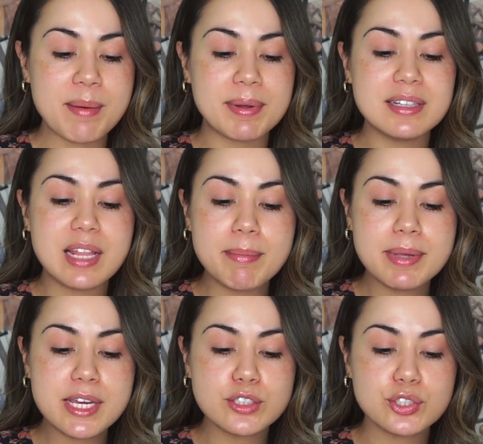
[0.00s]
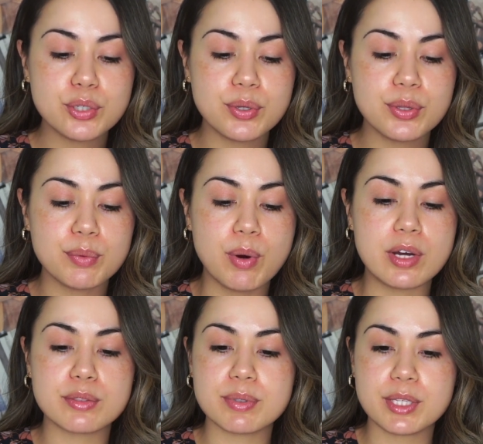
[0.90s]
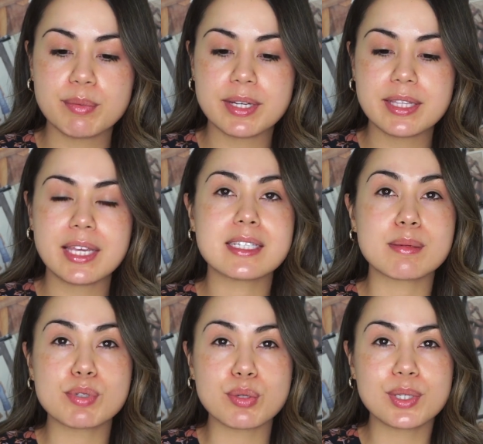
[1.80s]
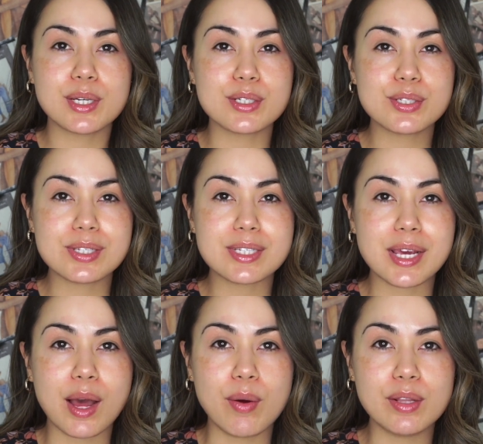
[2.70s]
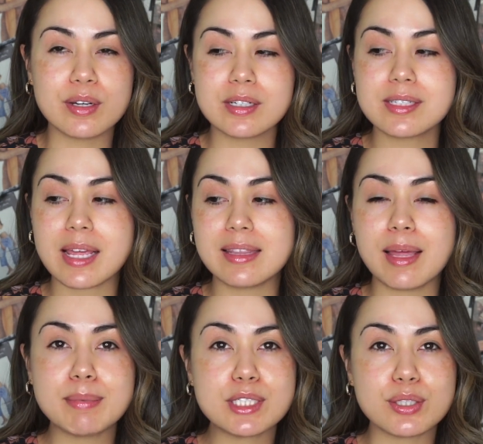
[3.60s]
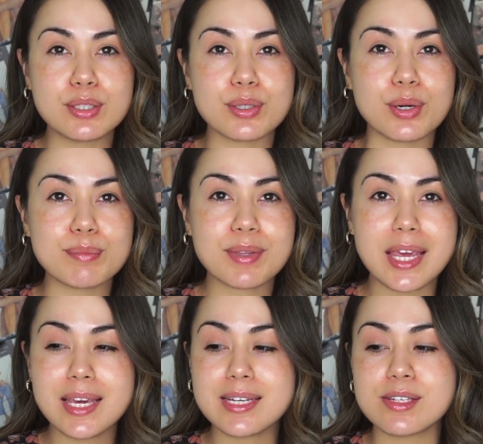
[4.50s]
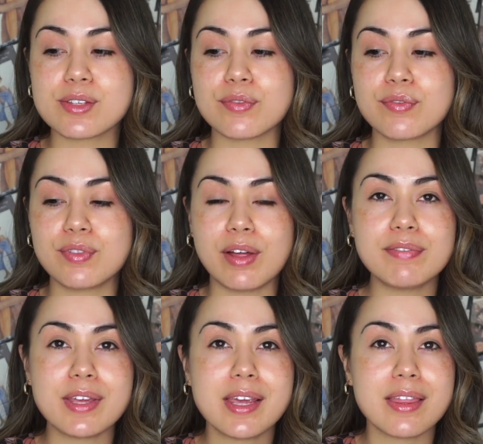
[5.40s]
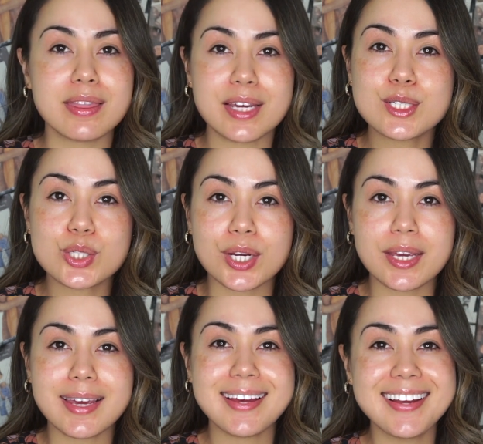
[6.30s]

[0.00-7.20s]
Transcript: But let me show you the wand really quickly because I'm so curious to see how it looks. And let me tell you, girl, he is fluffy and thick and chunky.